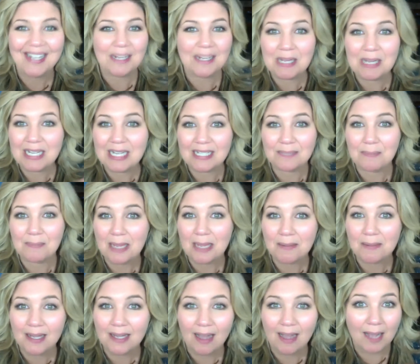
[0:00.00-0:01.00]
Because
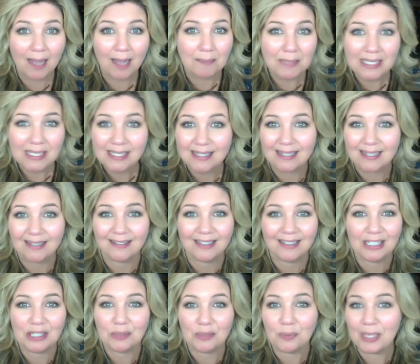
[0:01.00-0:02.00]
maybe I missed it. You
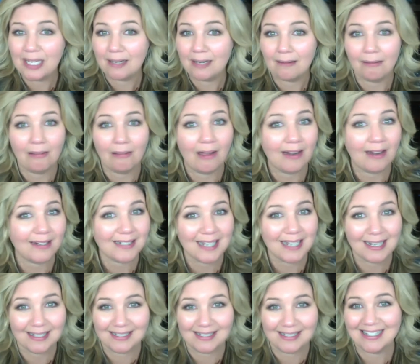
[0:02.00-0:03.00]
know, we get a lot of
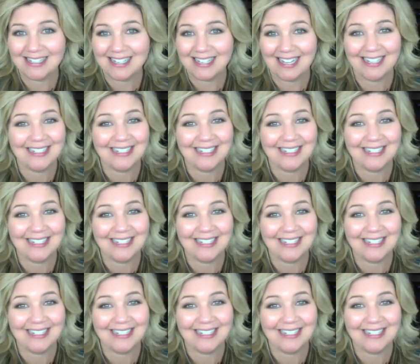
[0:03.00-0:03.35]
texts in the day,